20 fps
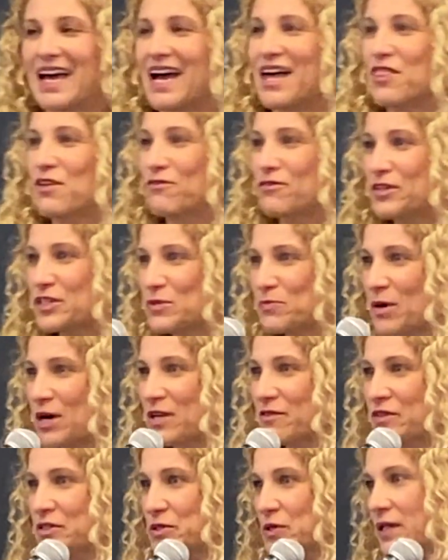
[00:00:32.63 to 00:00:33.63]
And the first
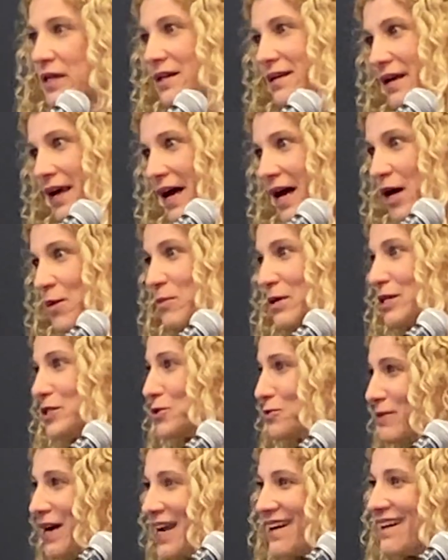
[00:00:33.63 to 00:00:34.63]
part of you's like, yeah, but
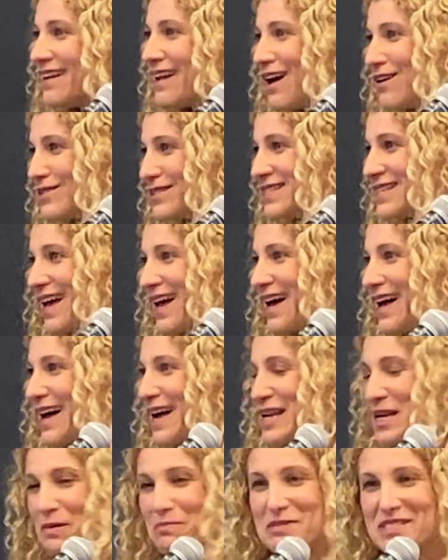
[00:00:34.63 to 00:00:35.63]
it's raining
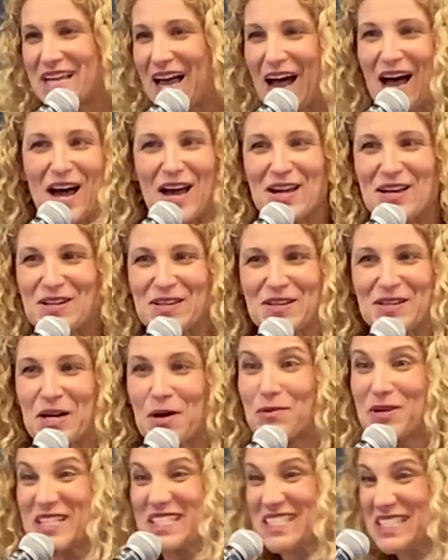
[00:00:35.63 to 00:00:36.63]
outside. I'm tired.
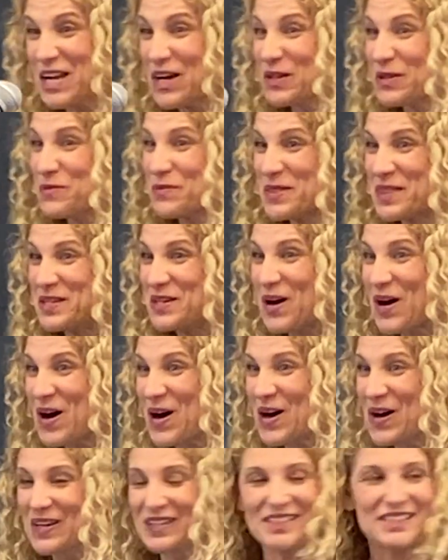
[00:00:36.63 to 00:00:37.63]
I want to snuggle in with the
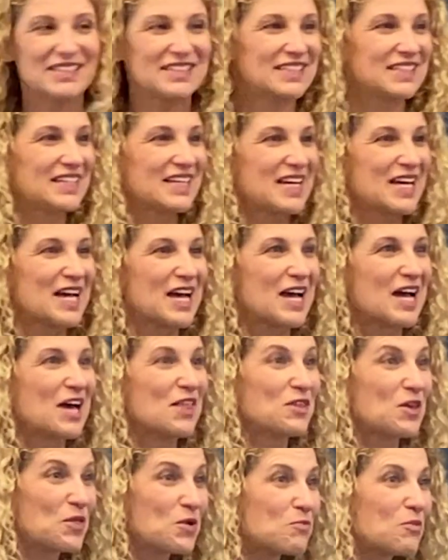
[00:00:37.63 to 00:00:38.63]
dog.
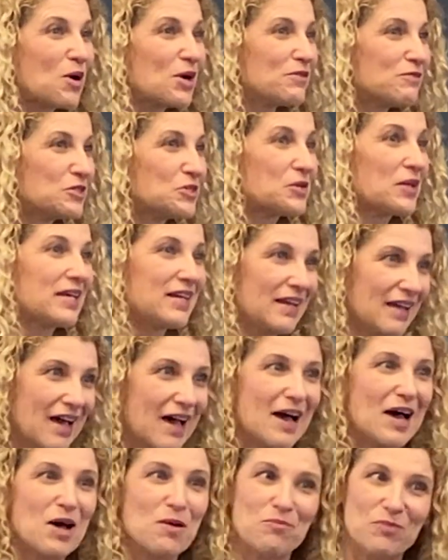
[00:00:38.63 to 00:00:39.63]
And the other part of you's like,
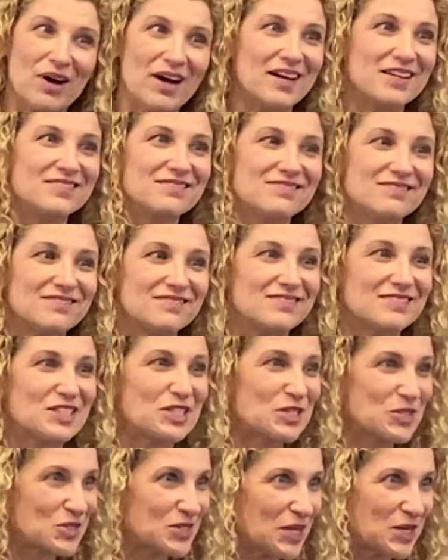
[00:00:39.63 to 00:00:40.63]
yeah, but
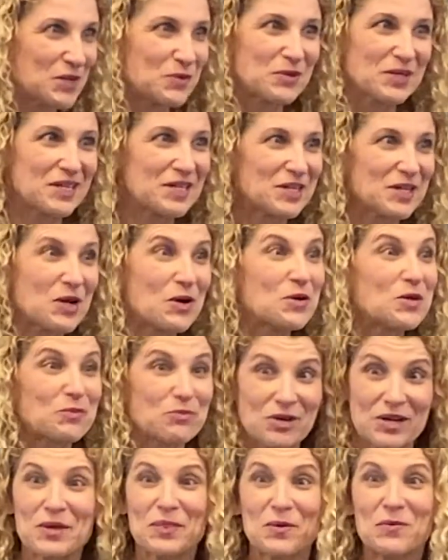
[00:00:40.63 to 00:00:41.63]
you said you were going to go. You're
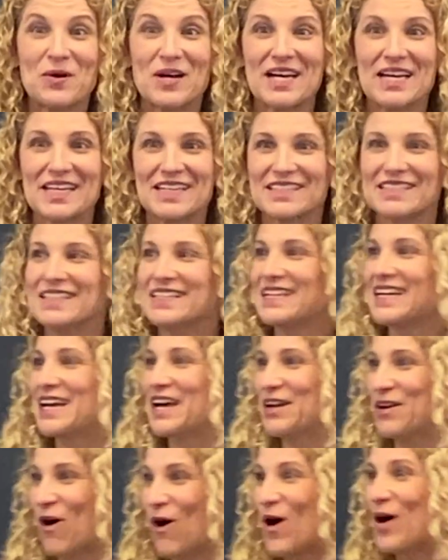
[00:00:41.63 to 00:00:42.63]
bringing the wine.
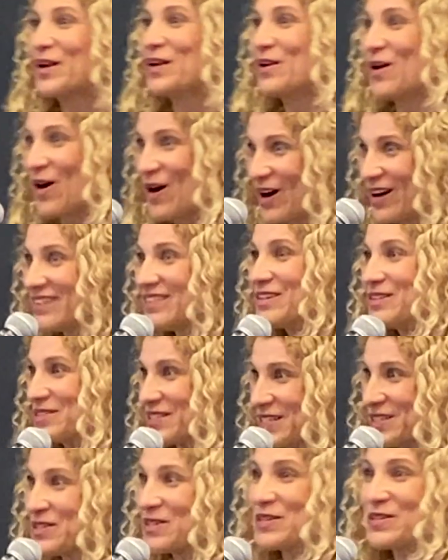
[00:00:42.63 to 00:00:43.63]
And on and on,
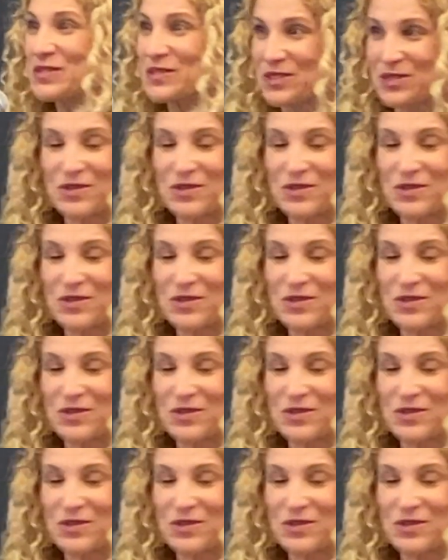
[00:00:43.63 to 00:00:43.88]
those internal